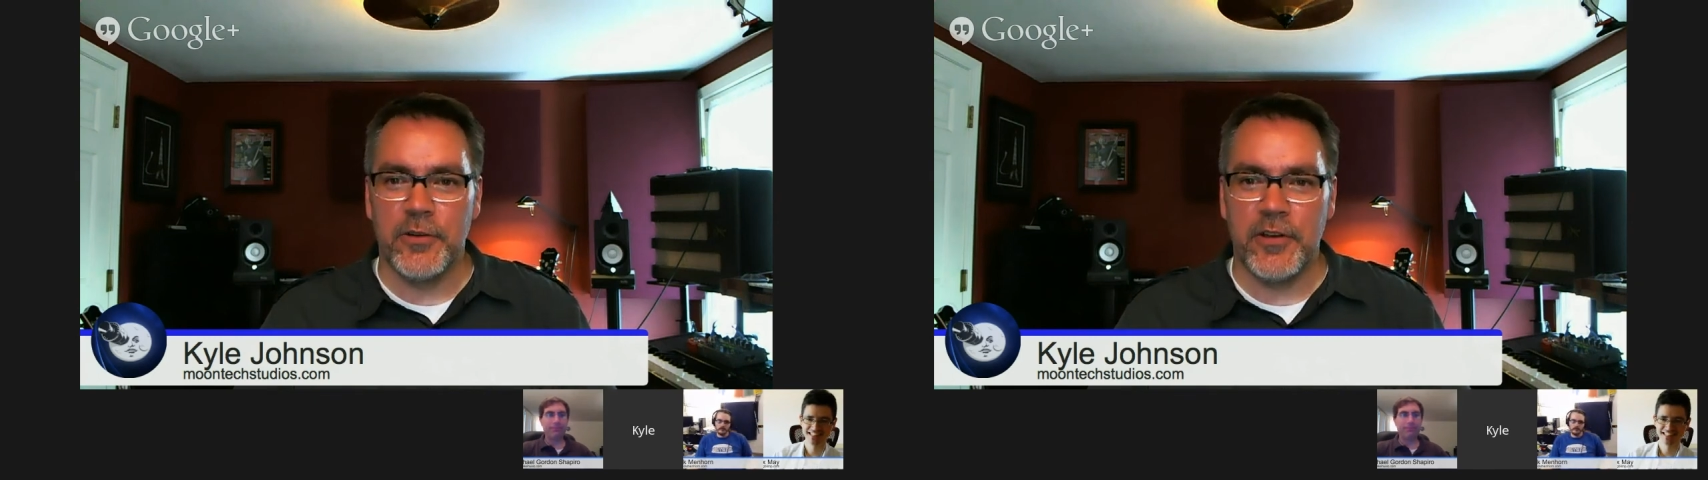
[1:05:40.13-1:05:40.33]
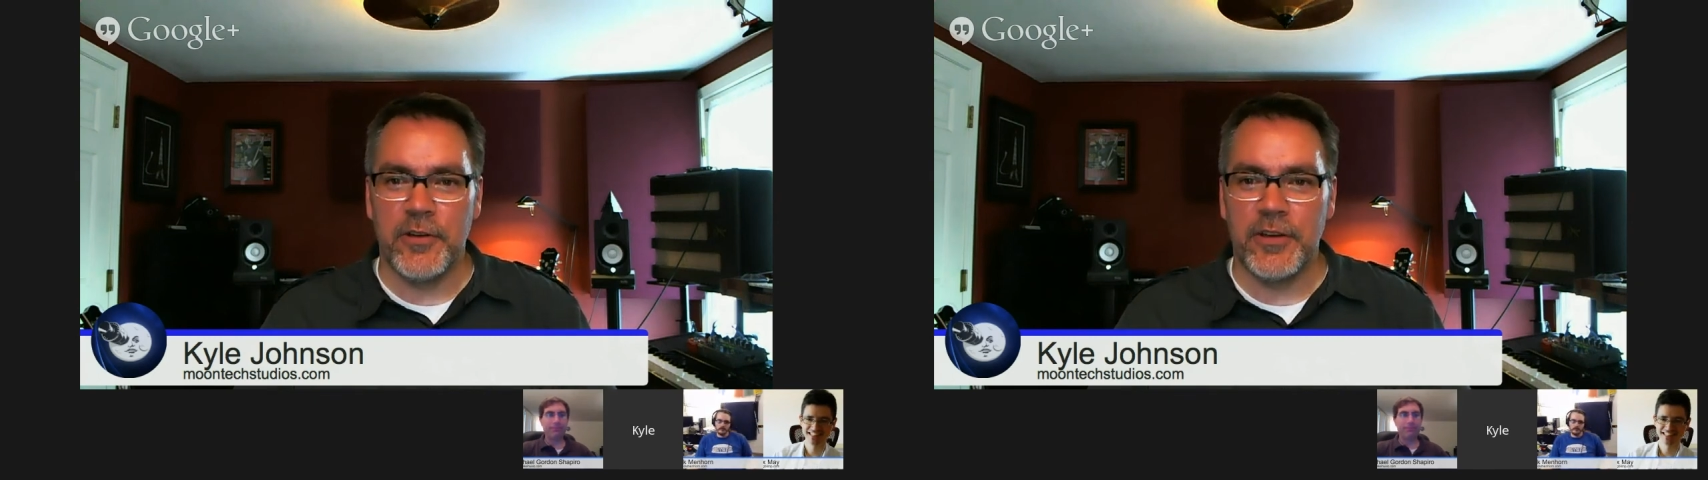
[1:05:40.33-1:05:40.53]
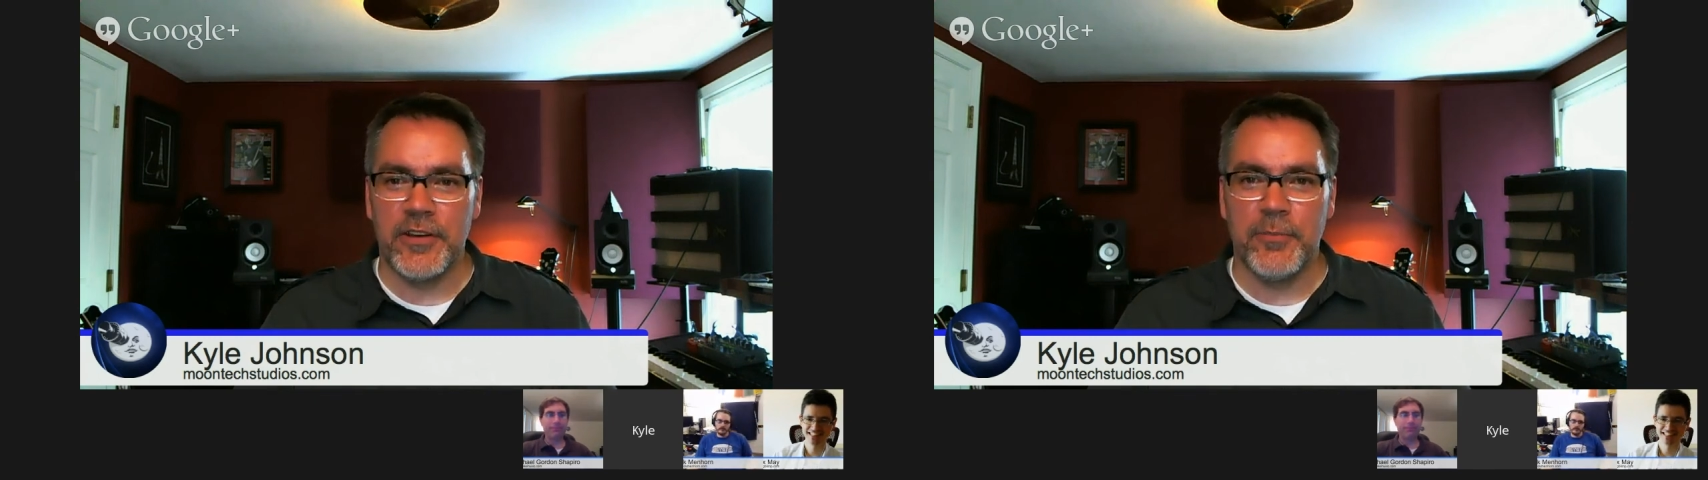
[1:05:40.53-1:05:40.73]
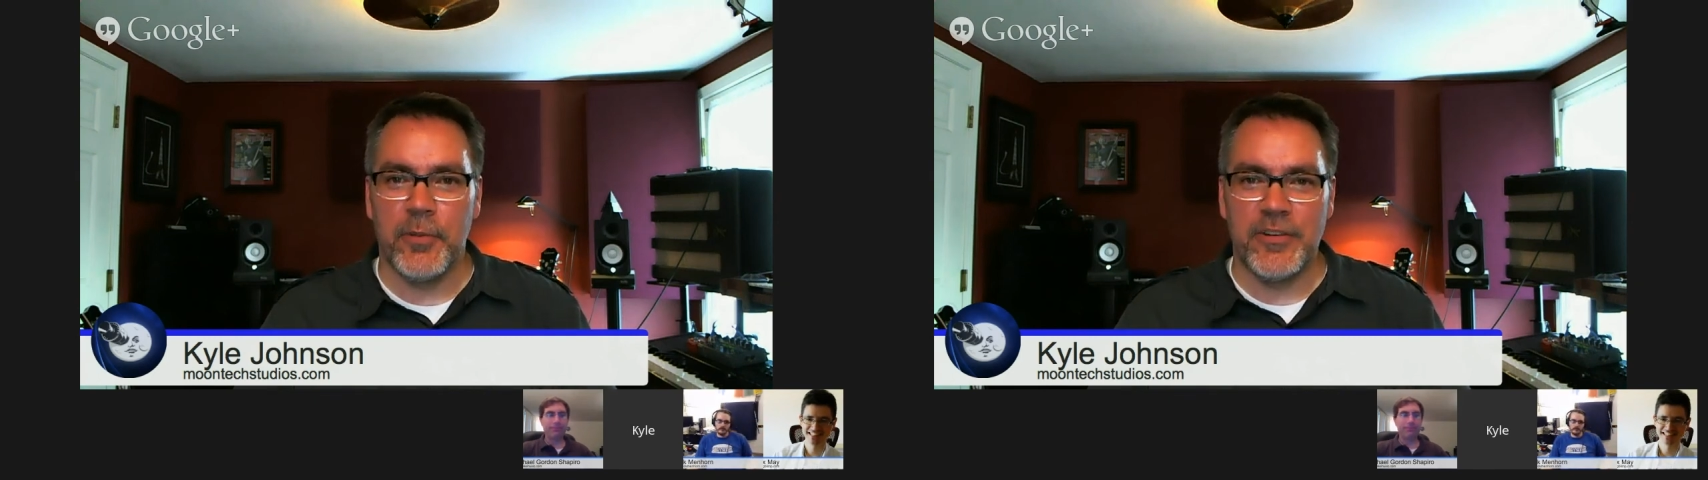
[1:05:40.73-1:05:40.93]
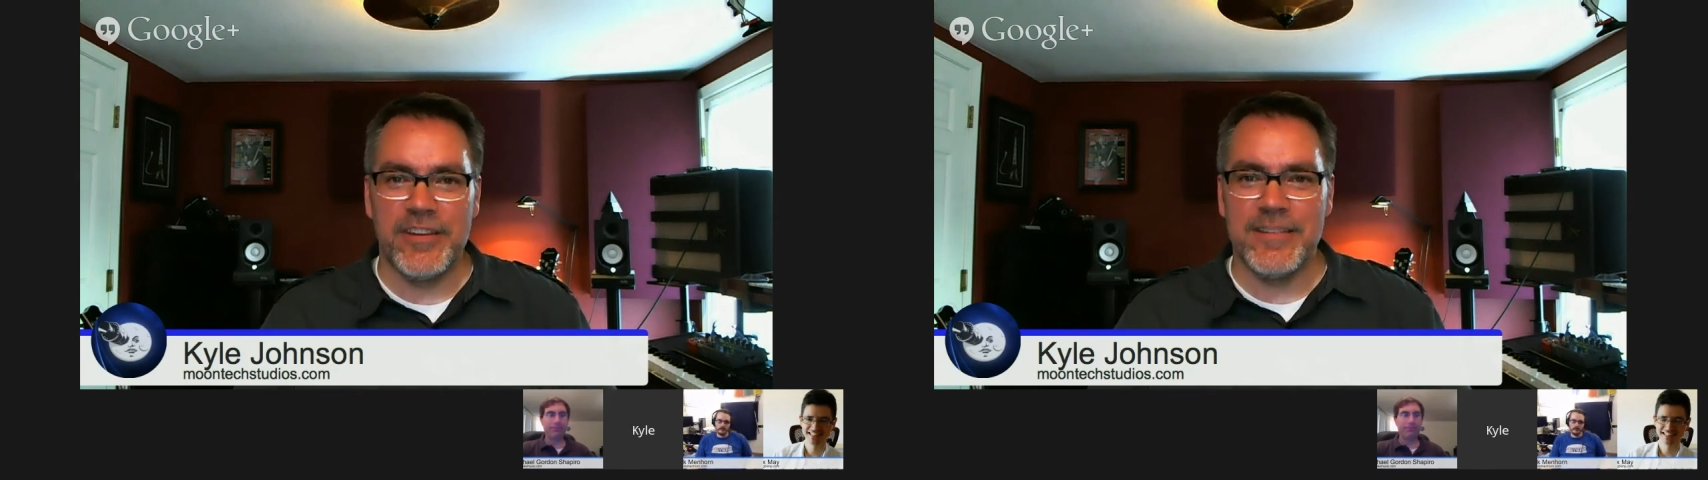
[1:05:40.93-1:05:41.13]
is I don't get to
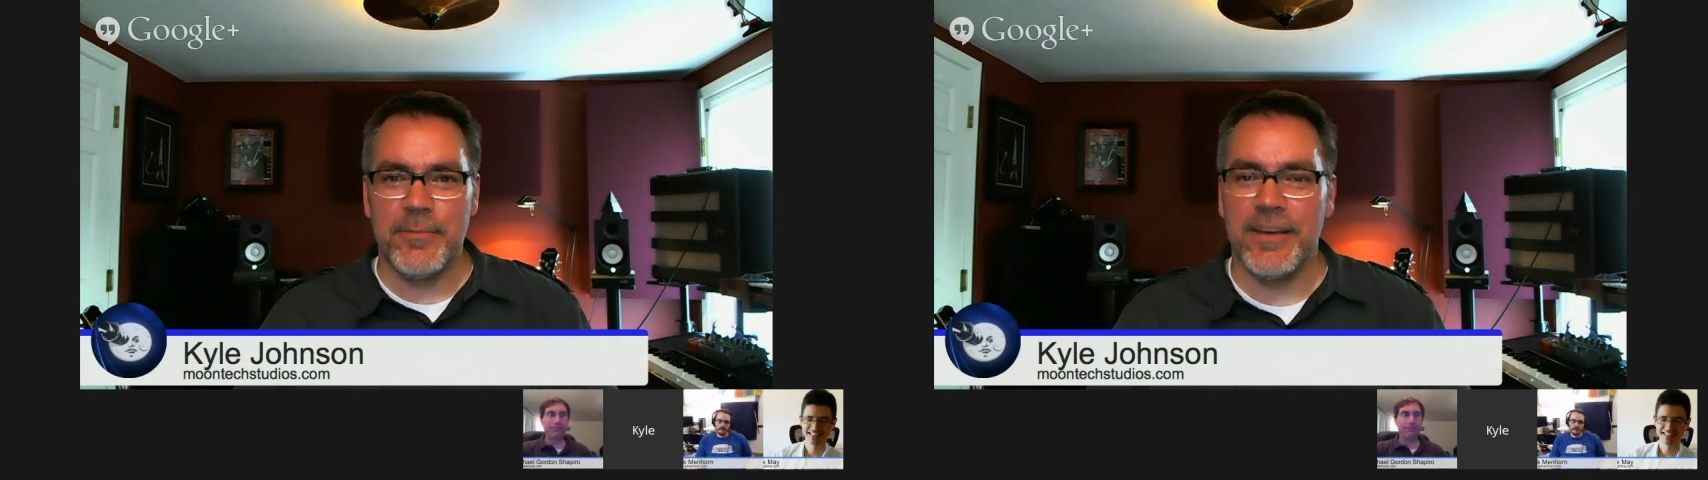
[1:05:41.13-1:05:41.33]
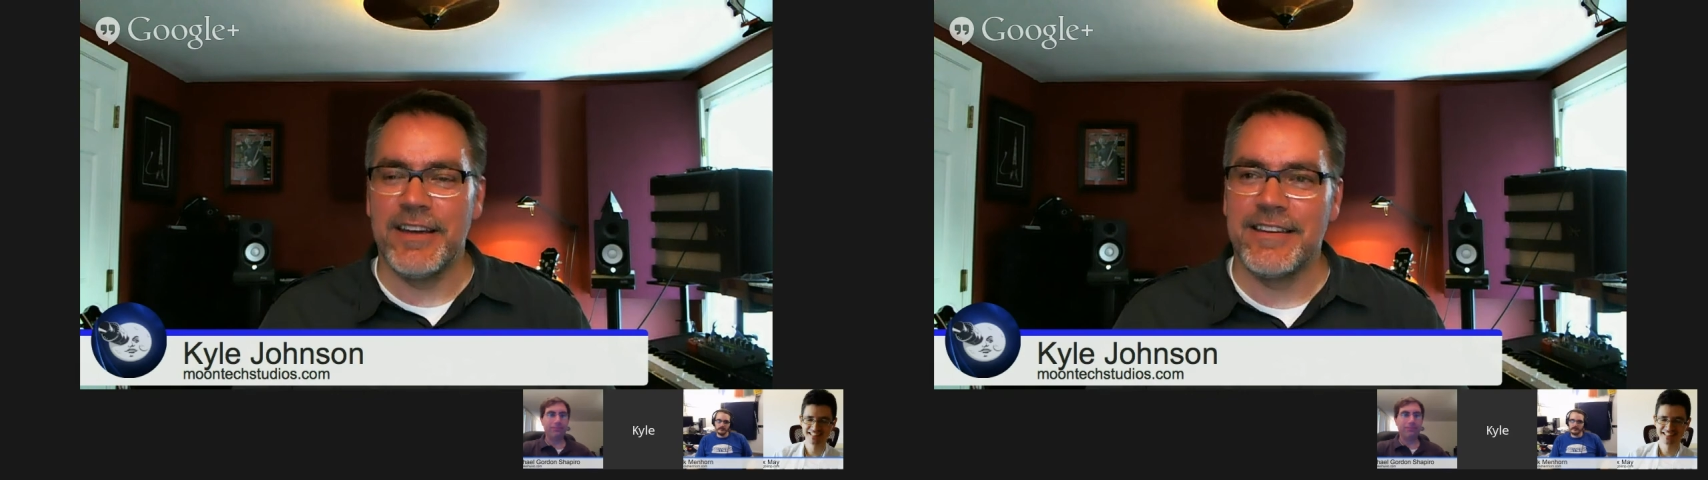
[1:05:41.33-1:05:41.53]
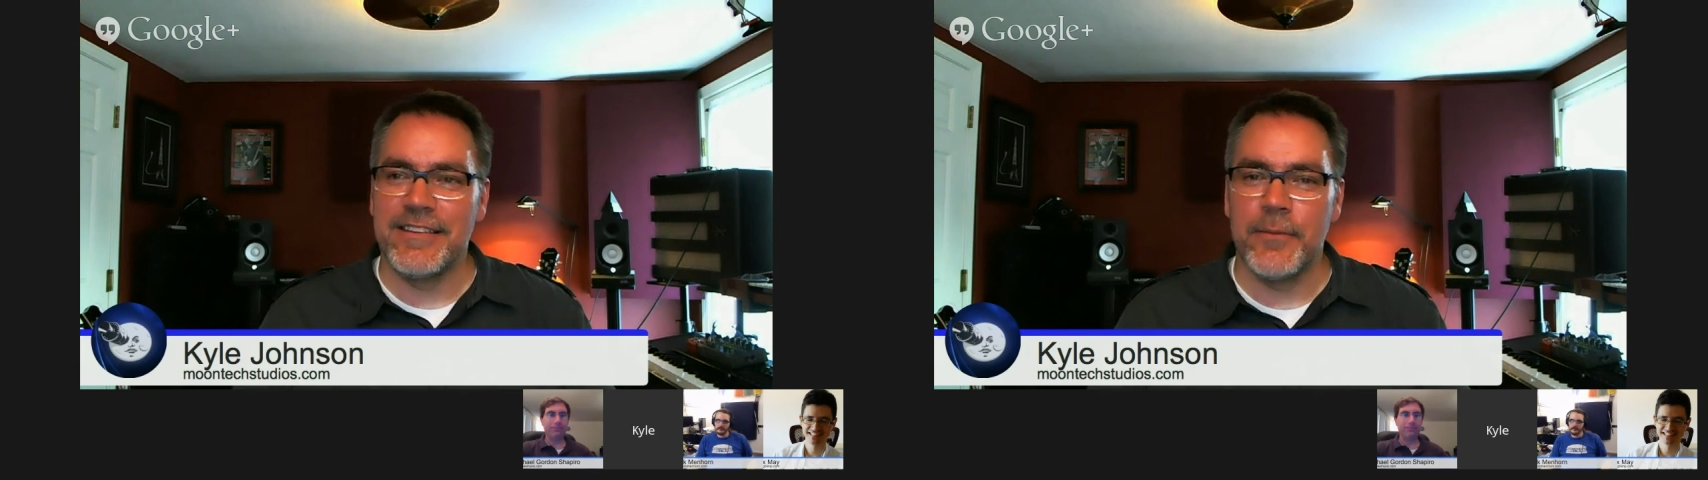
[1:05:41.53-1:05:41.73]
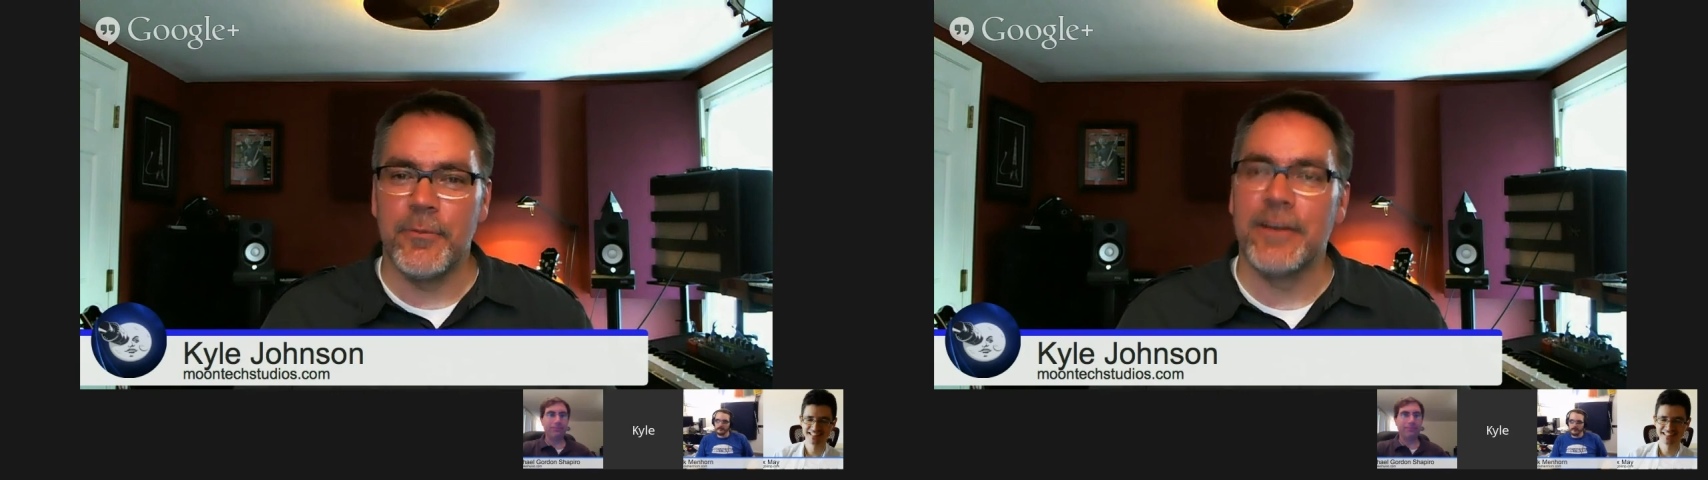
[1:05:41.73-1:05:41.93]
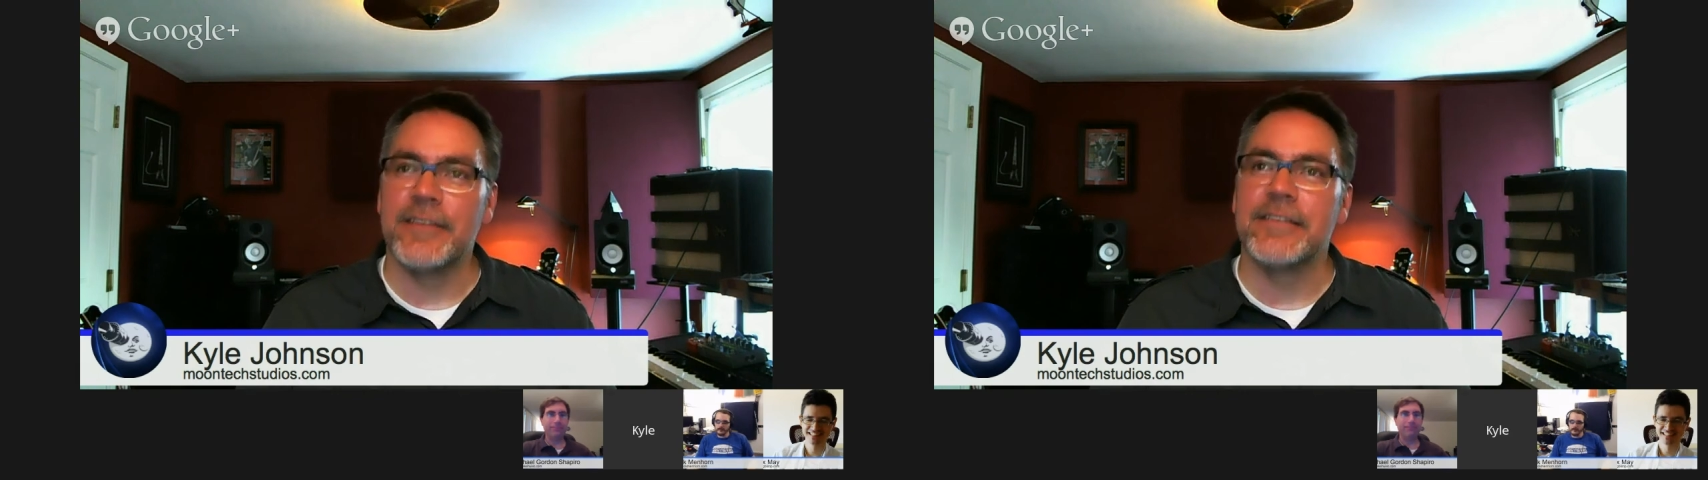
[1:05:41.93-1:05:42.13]
participate in some
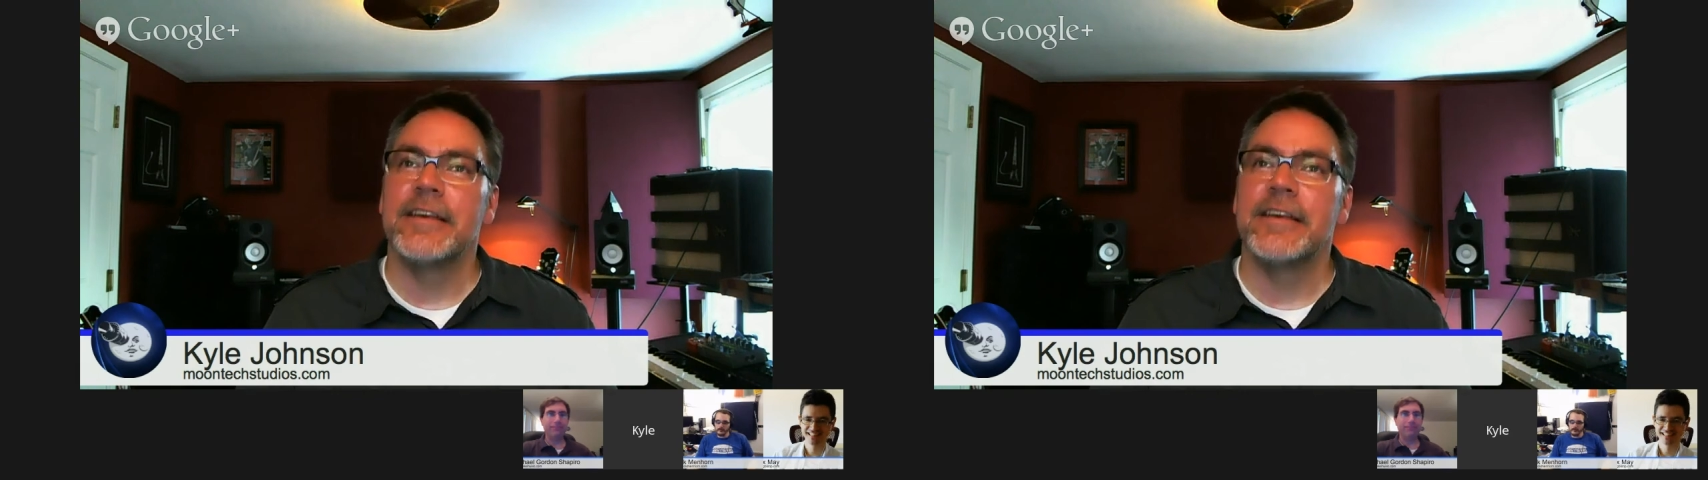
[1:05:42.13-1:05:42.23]
ways.